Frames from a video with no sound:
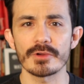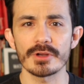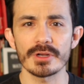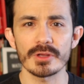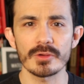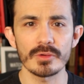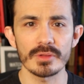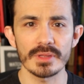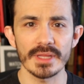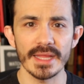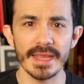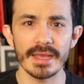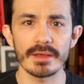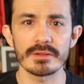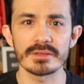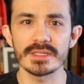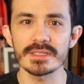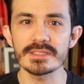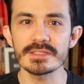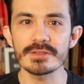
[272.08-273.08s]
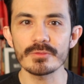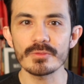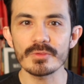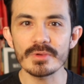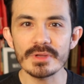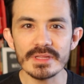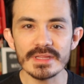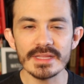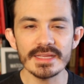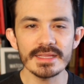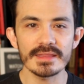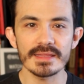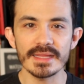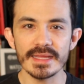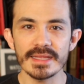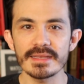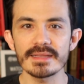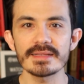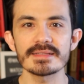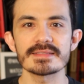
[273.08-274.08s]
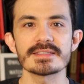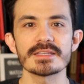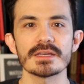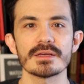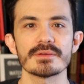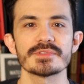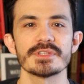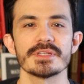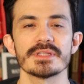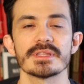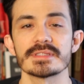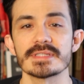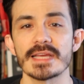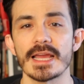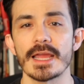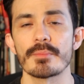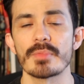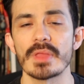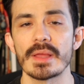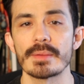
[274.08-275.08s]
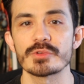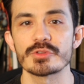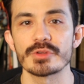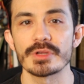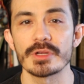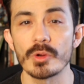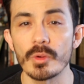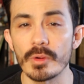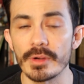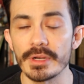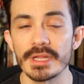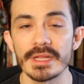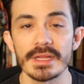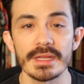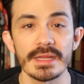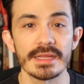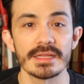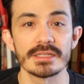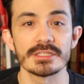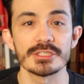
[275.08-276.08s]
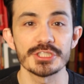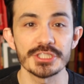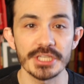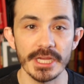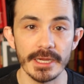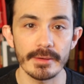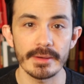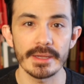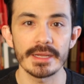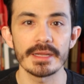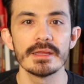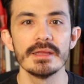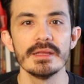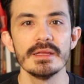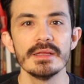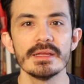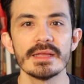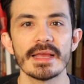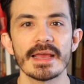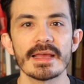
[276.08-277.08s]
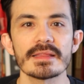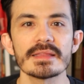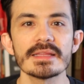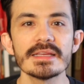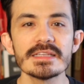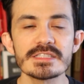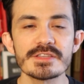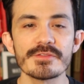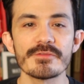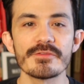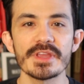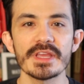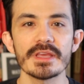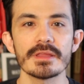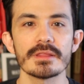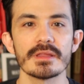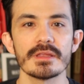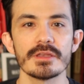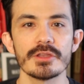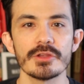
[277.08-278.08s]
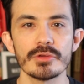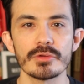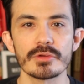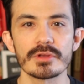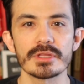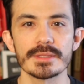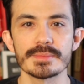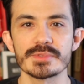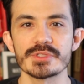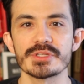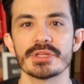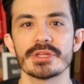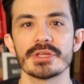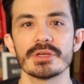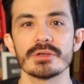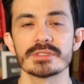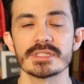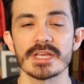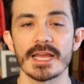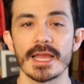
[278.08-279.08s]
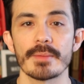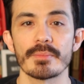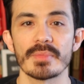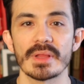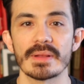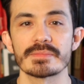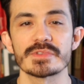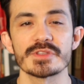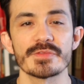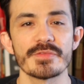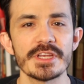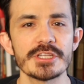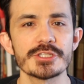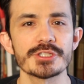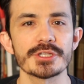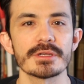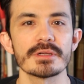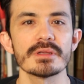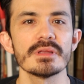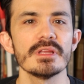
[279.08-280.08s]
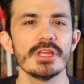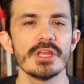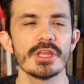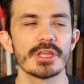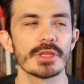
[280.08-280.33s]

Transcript: vertical layout doesn't really lend itself to the time-lapse recording and sharing, at least via the new Clip Studio time-lapse feature.